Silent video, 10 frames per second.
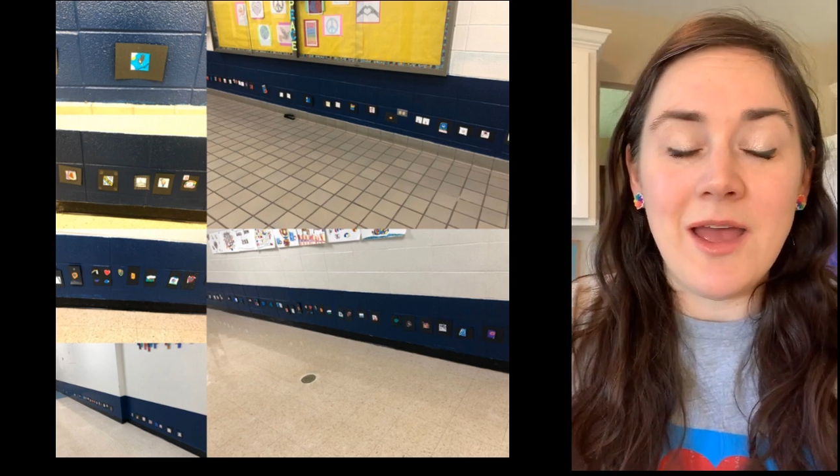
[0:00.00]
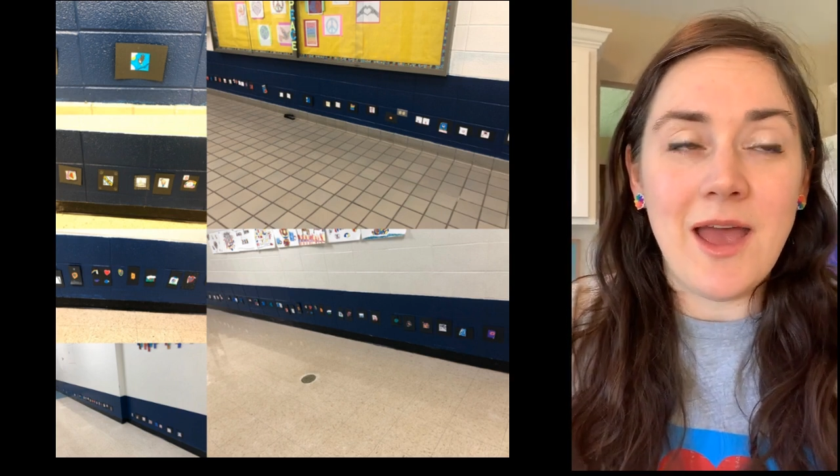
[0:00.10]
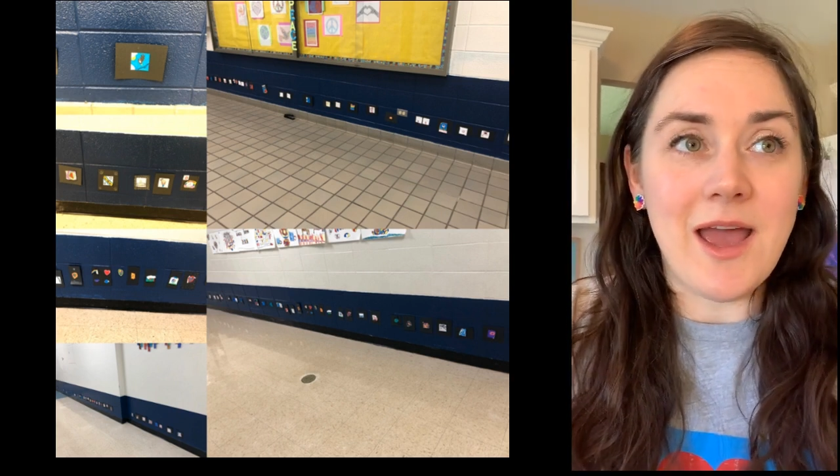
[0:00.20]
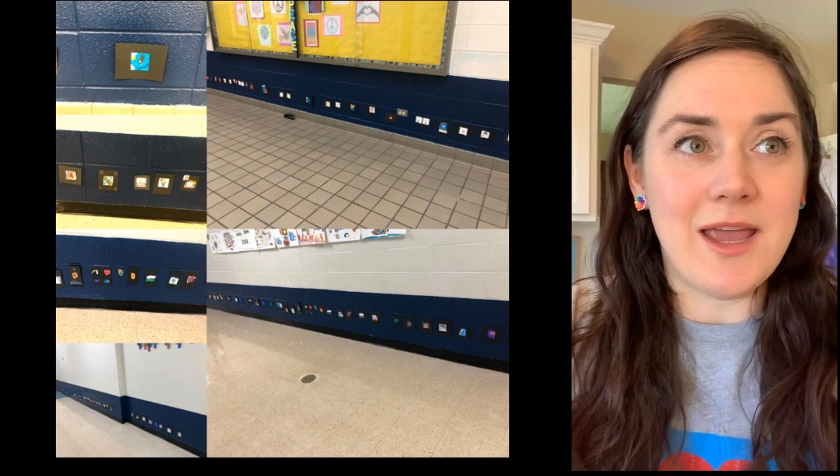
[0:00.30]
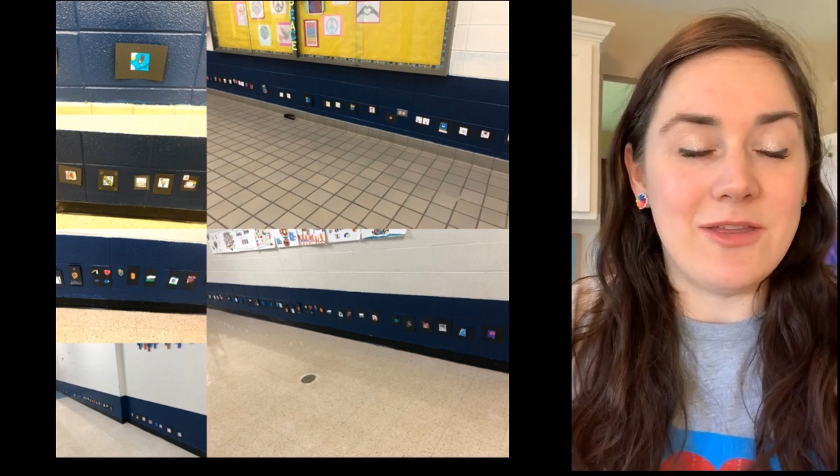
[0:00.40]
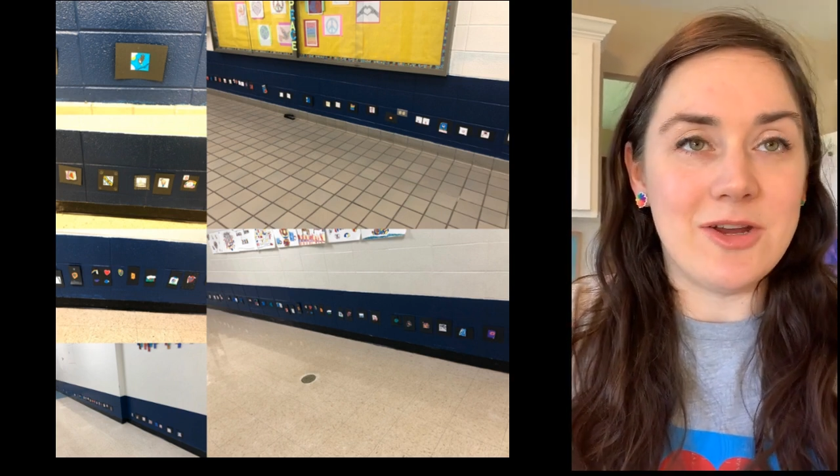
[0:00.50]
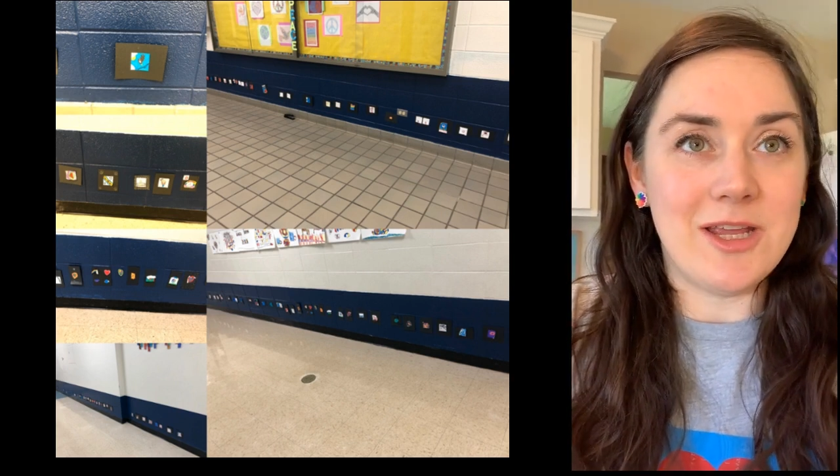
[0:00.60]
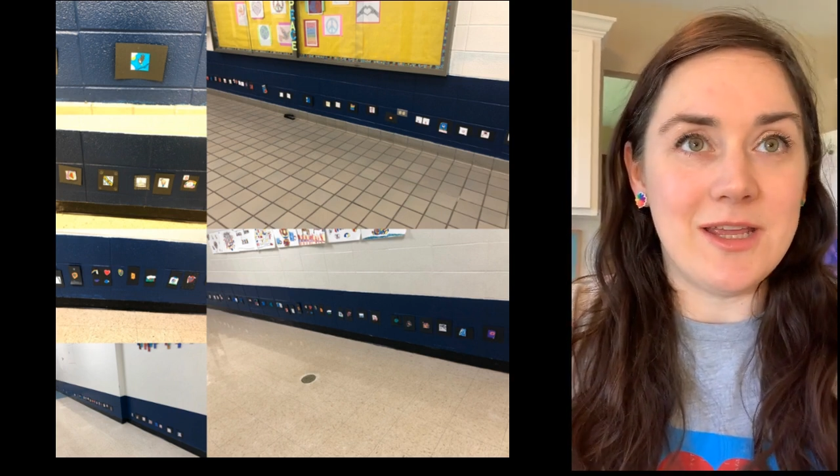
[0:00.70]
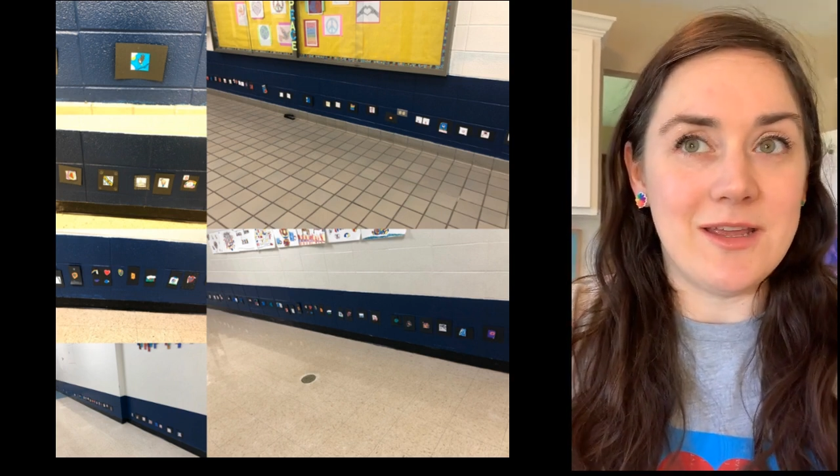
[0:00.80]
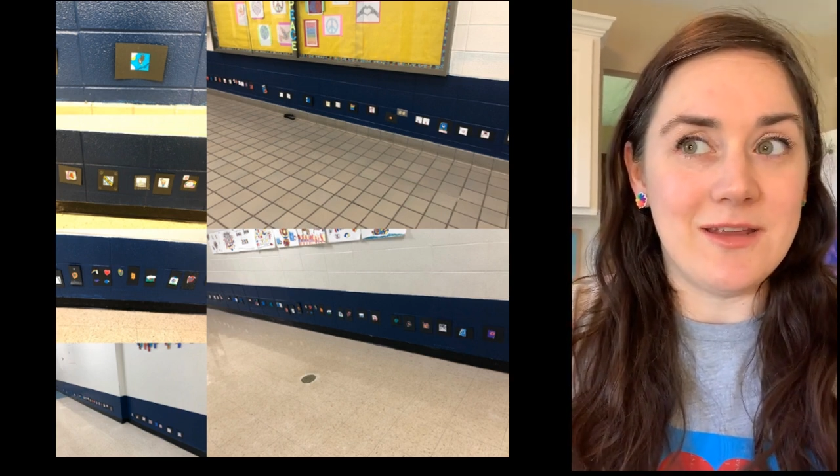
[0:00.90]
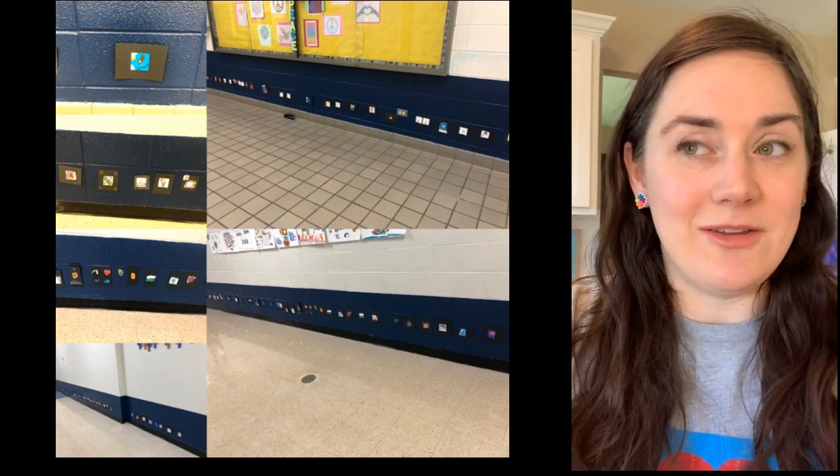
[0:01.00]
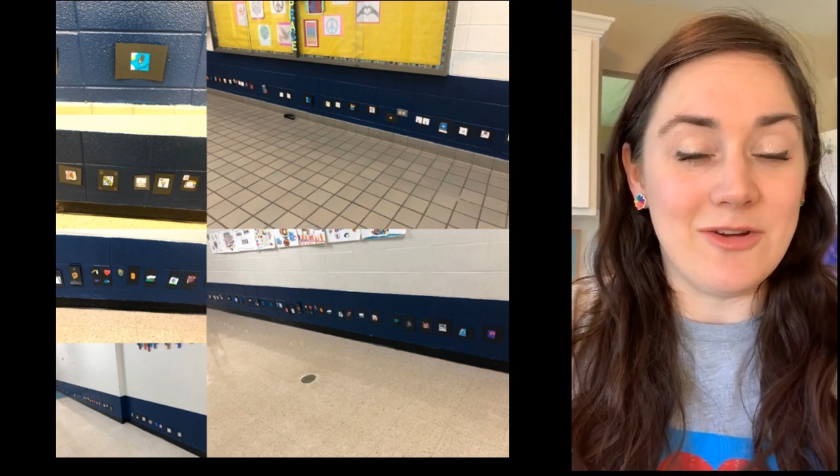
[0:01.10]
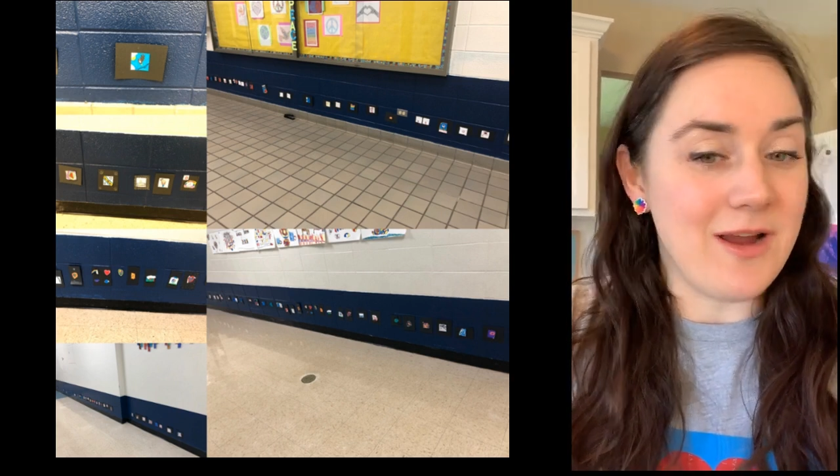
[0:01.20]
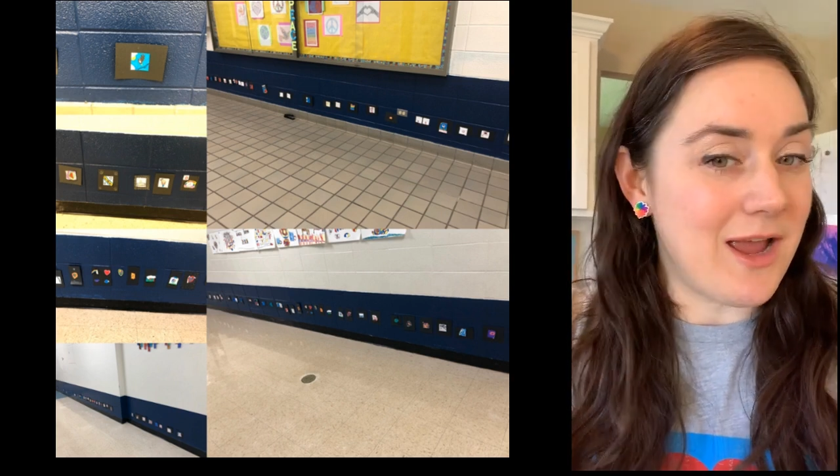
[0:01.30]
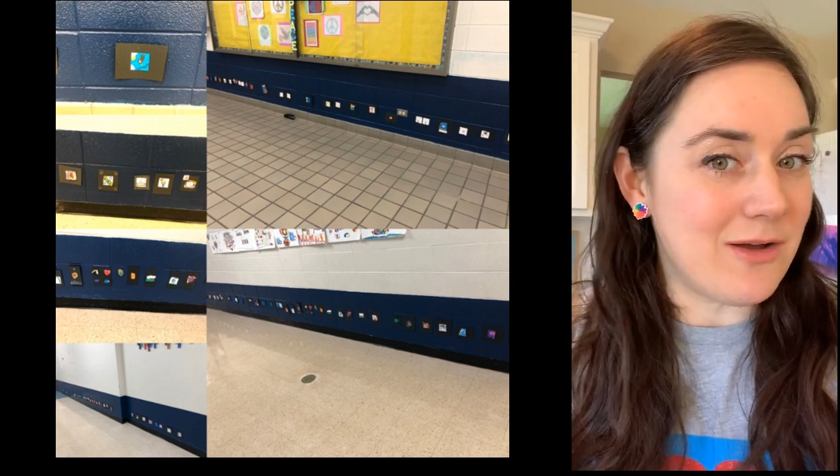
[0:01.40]
either in your
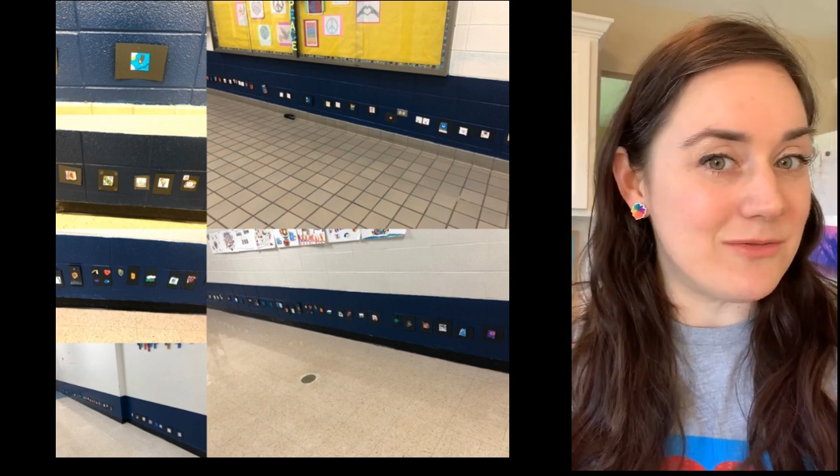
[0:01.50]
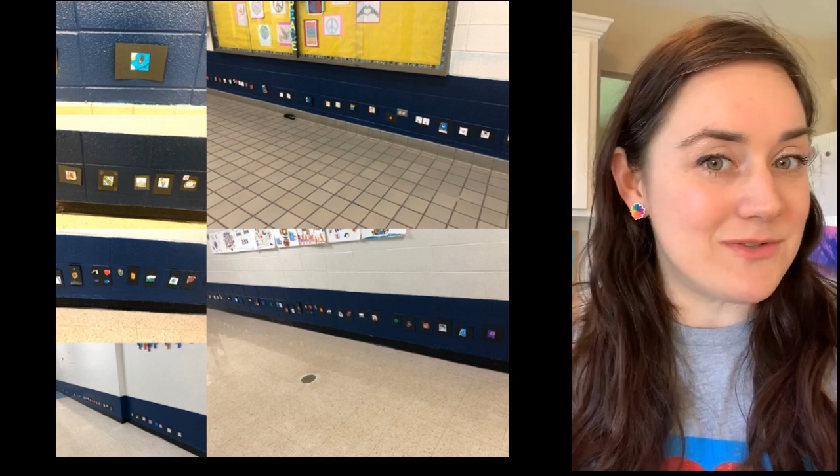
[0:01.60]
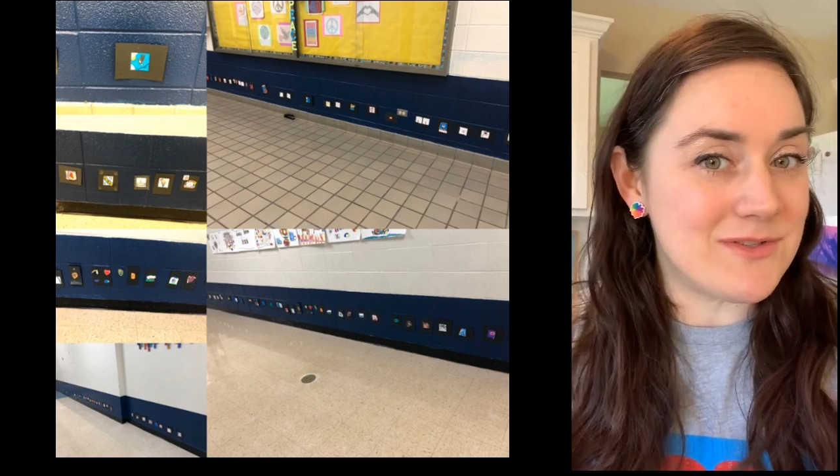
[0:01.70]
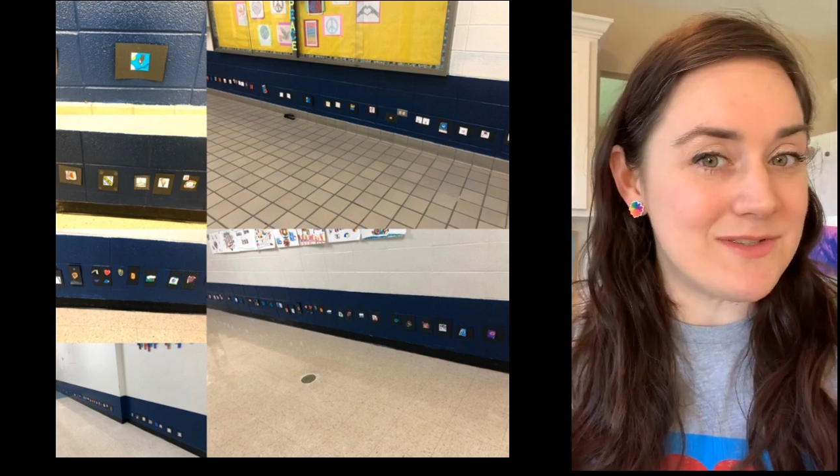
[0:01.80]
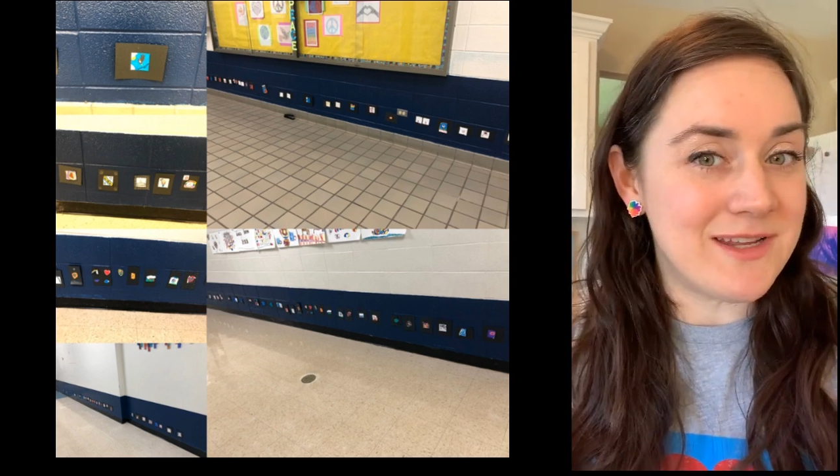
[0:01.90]
house,